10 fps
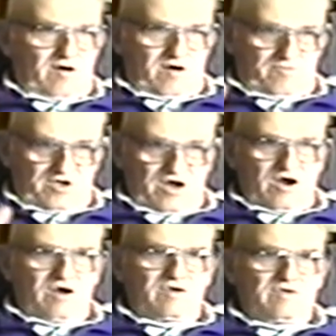armed
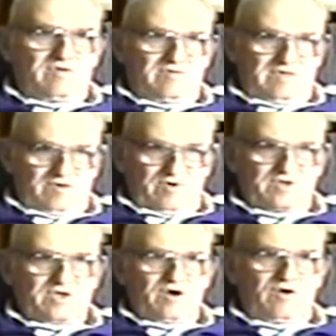guard. That's what
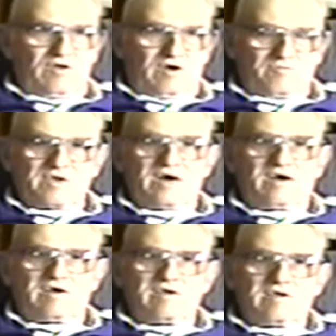you call armed guard.